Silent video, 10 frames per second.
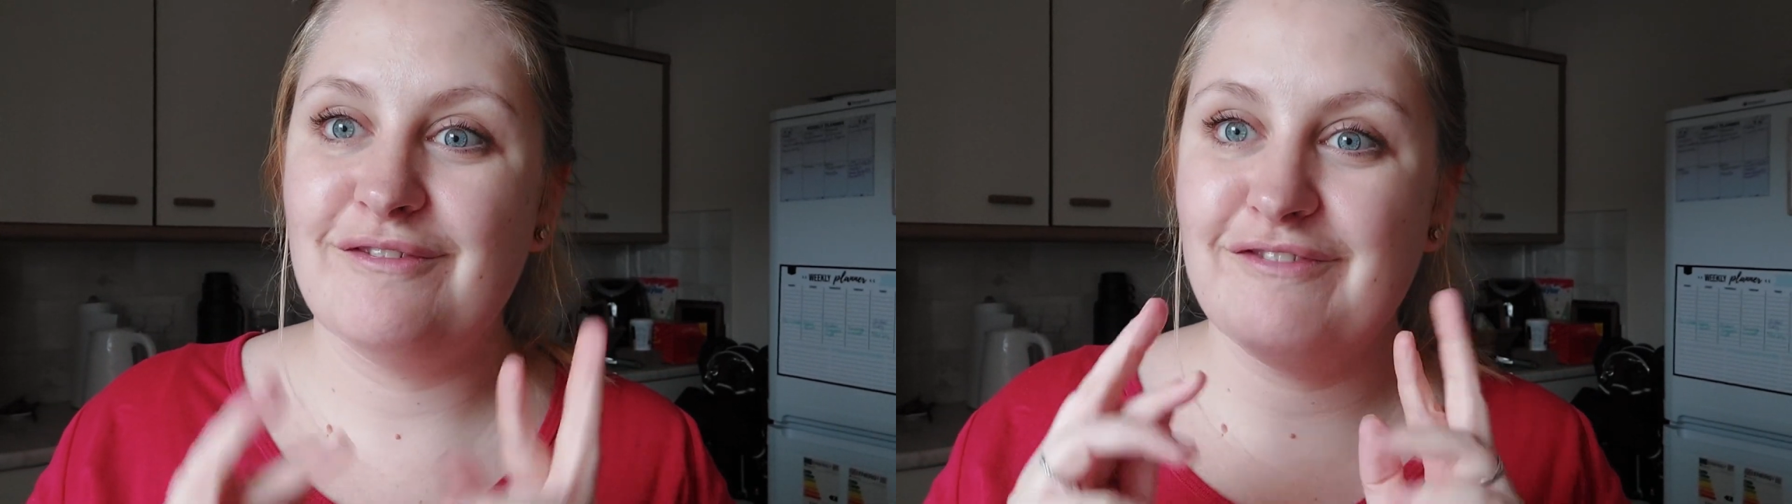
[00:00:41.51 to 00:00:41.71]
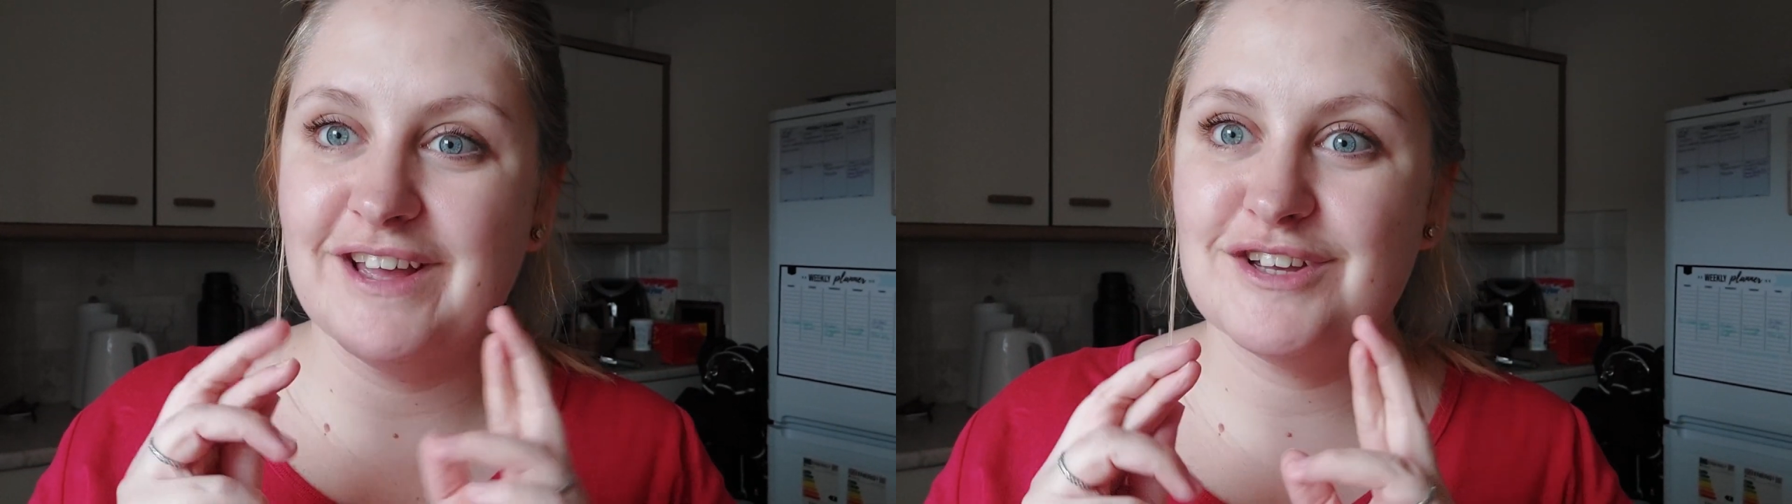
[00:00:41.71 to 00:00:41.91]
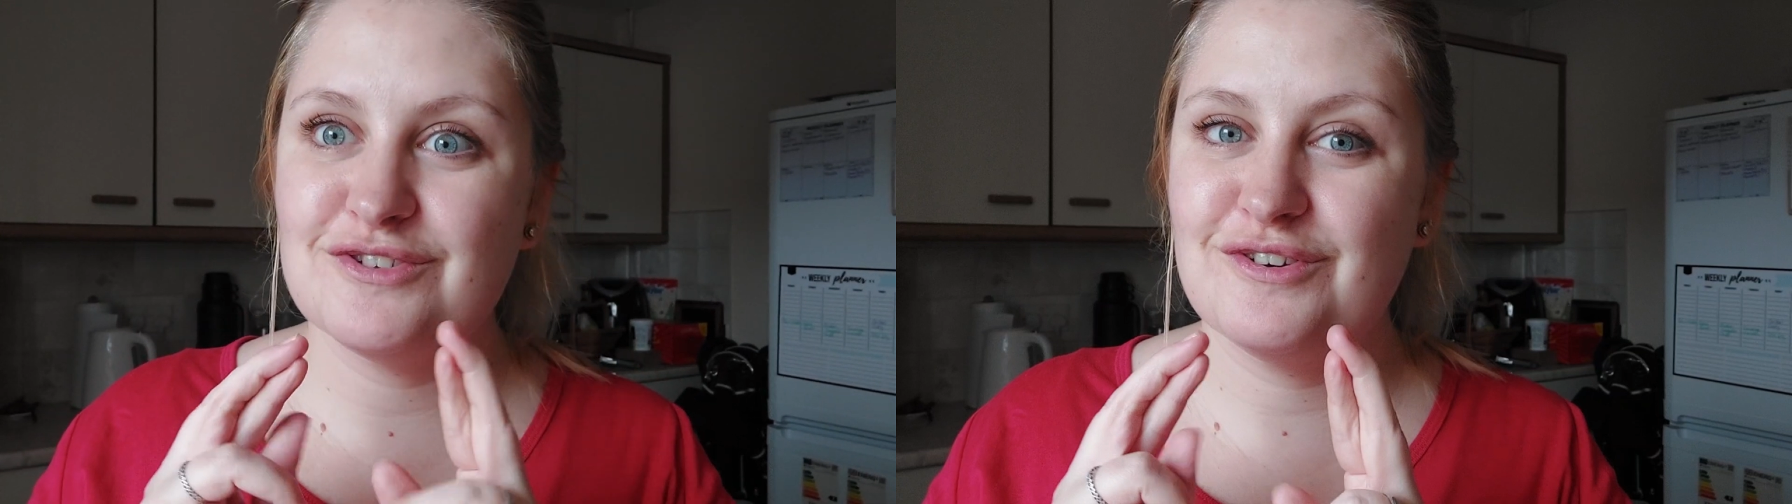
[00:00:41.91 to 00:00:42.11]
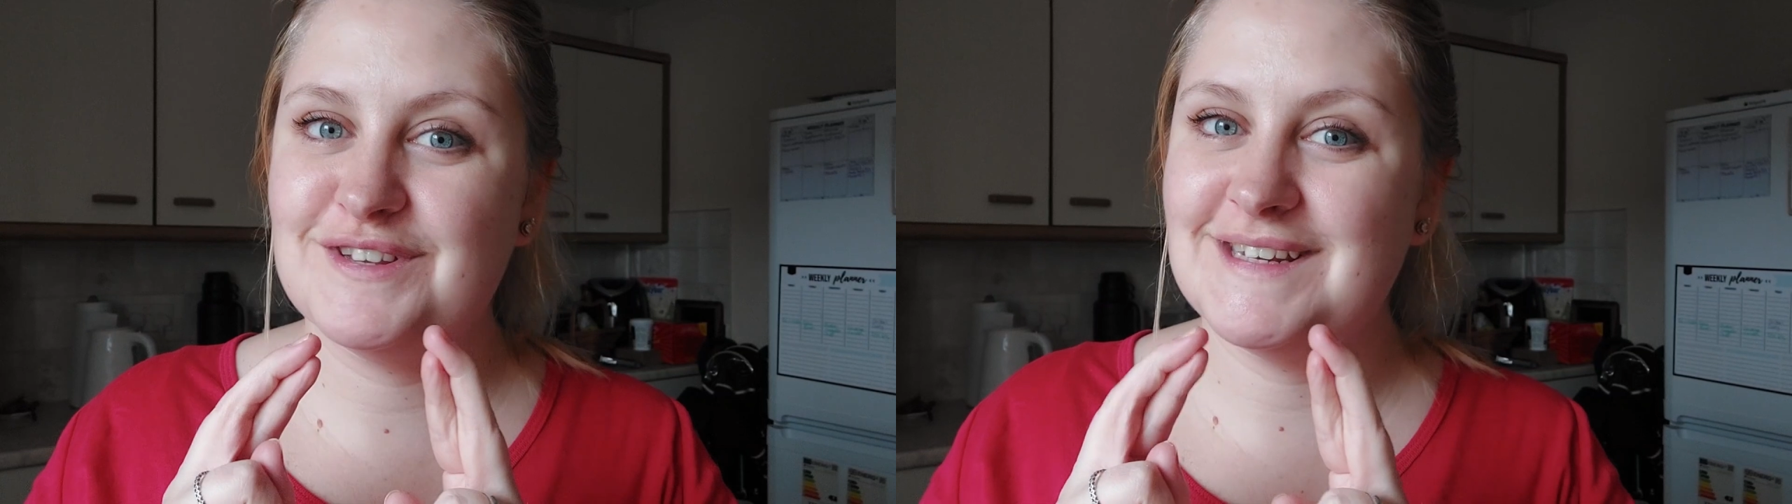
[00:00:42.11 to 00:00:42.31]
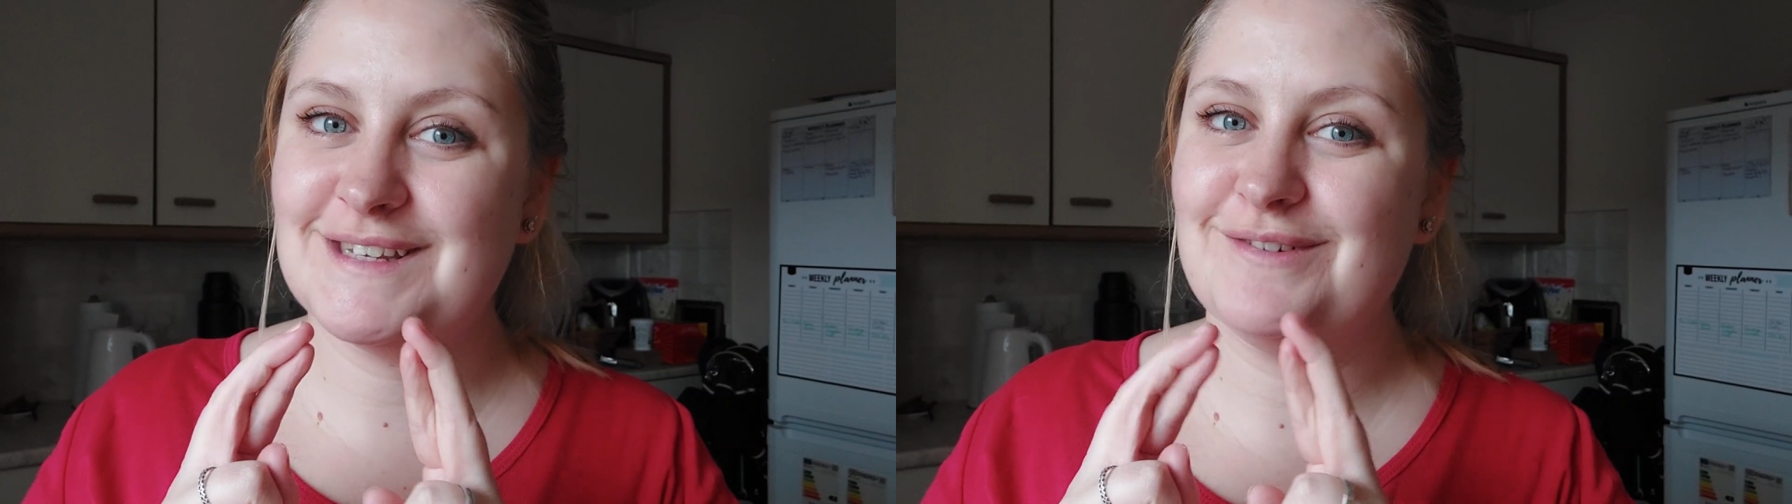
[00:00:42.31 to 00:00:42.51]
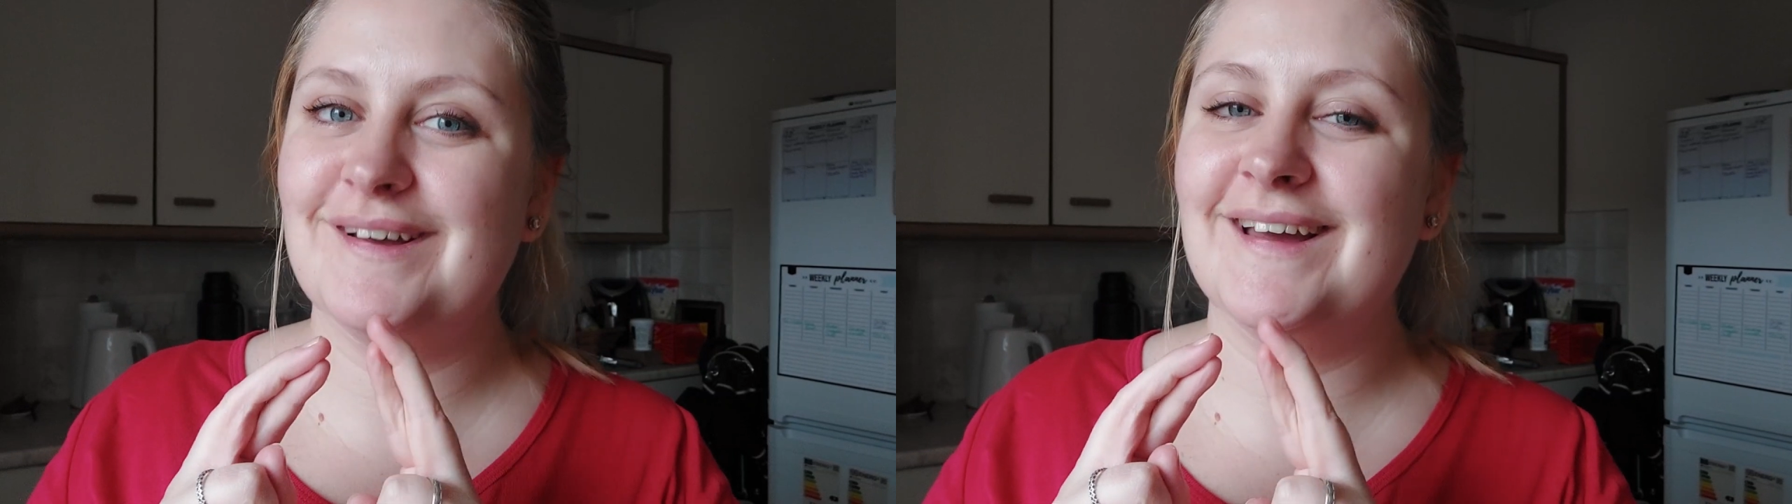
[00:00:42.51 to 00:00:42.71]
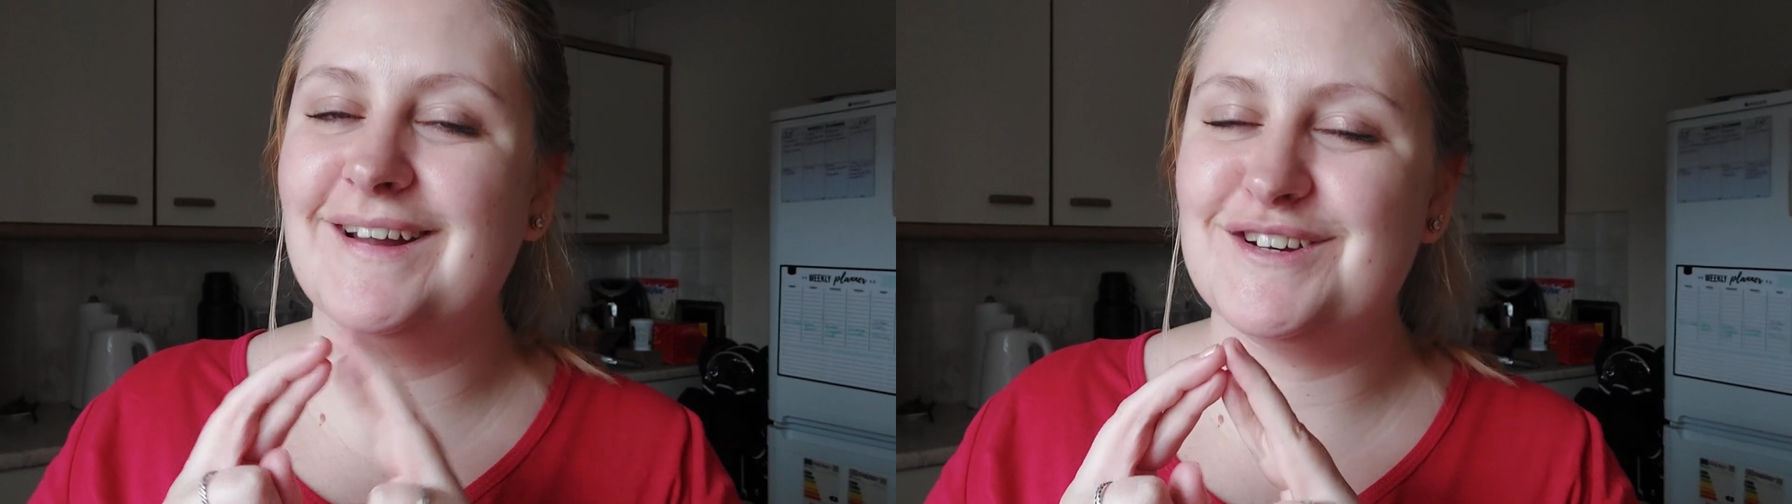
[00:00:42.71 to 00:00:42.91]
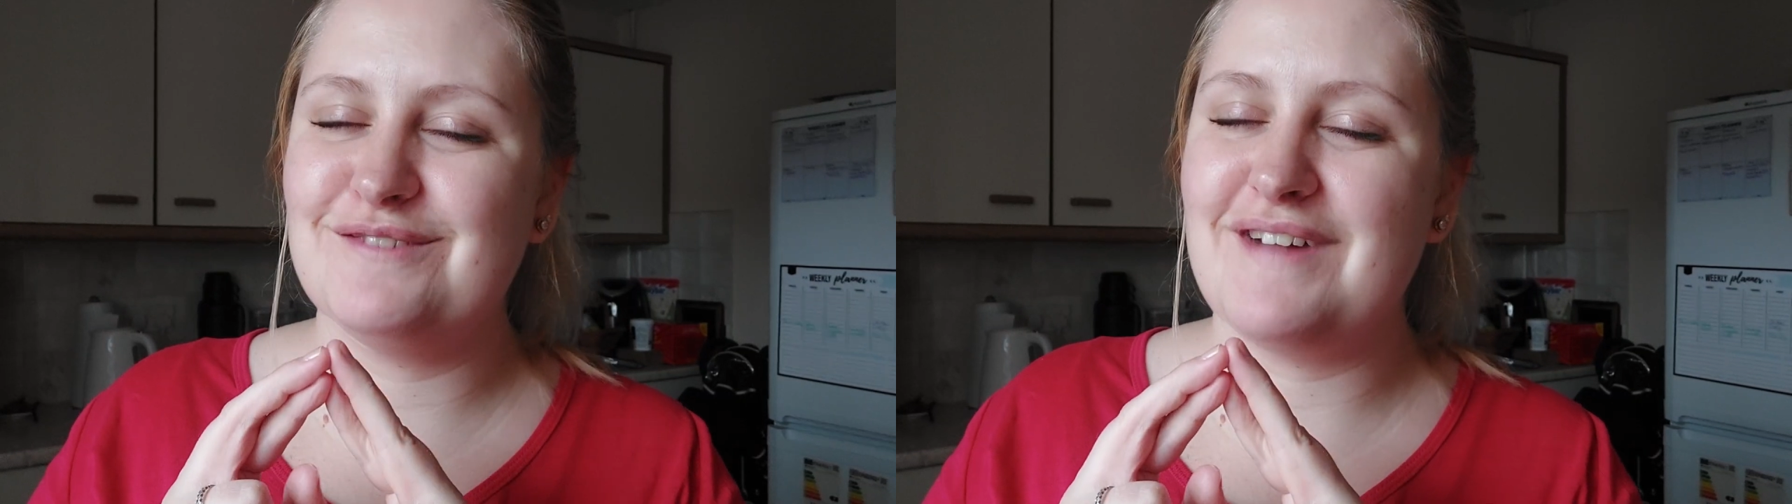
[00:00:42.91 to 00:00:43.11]
fingers crossed it's quick and
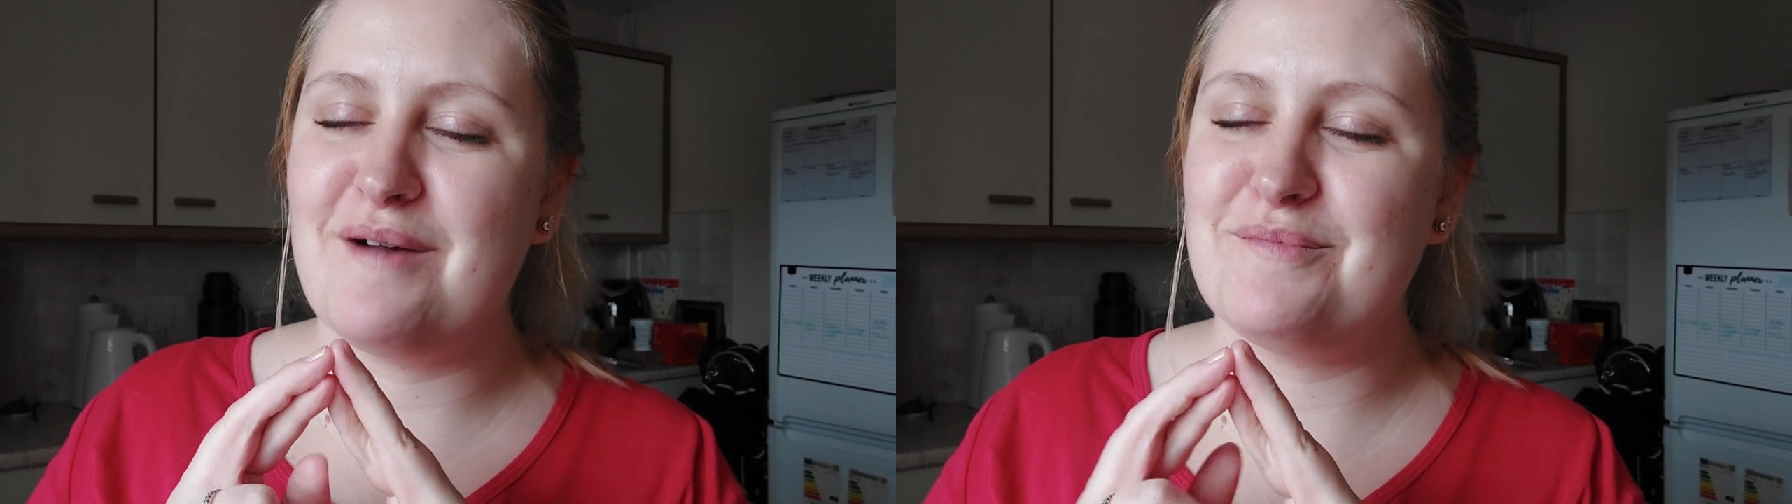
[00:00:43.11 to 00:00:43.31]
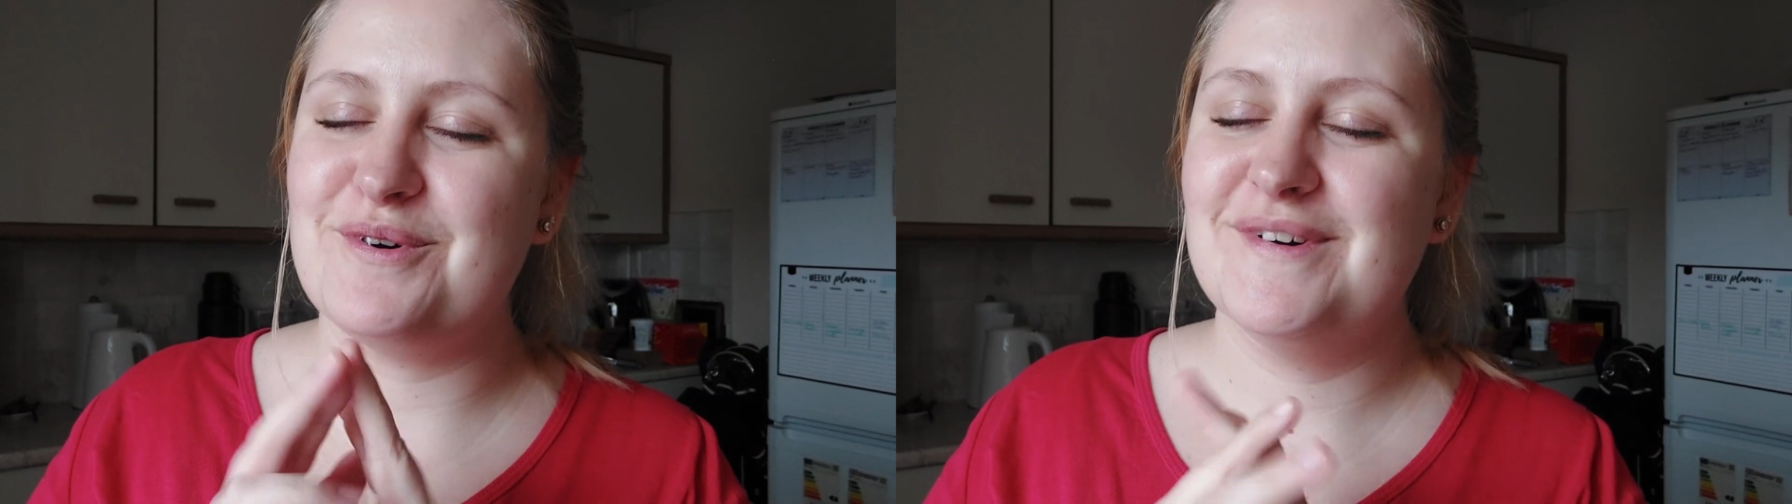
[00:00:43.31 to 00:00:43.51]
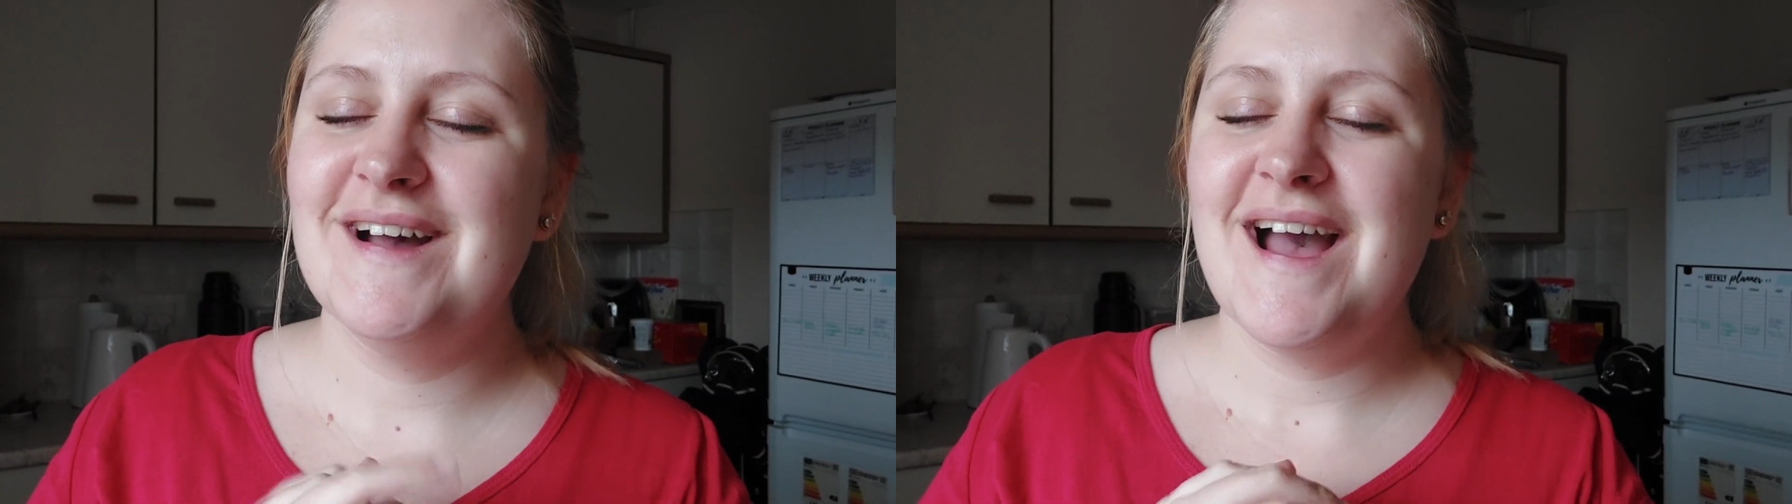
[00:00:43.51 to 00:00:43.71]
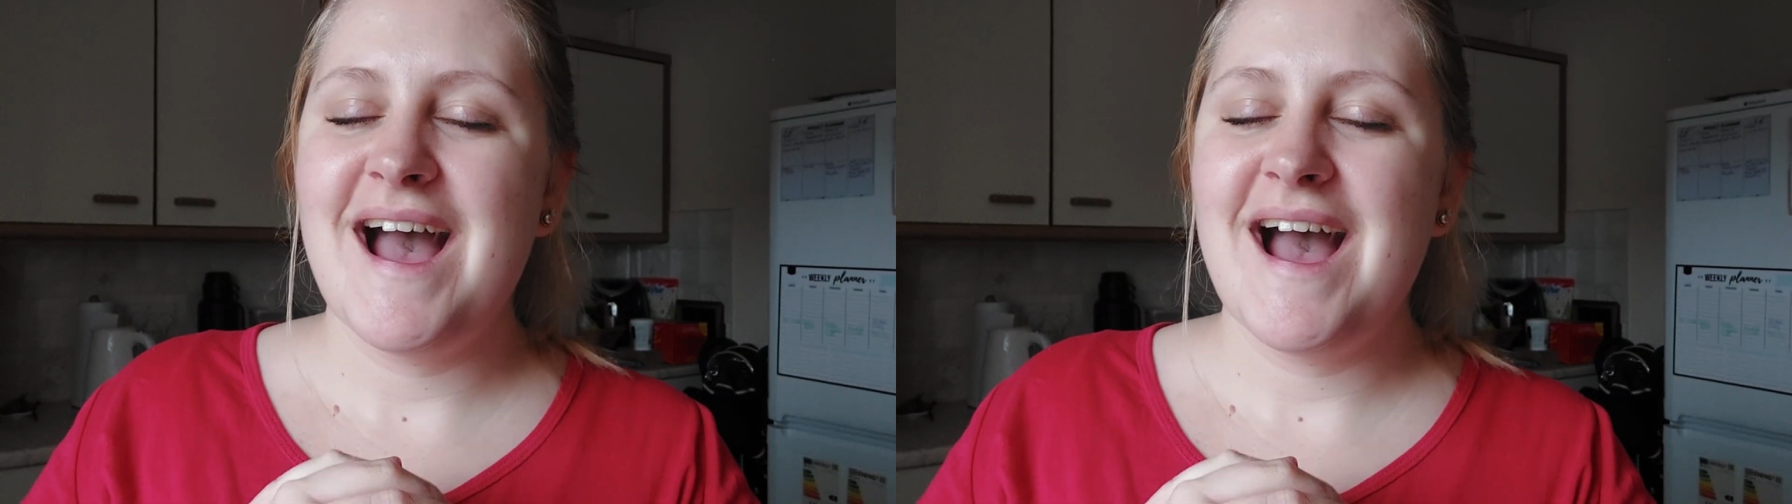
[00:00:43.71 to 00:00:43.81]
I don't ramble,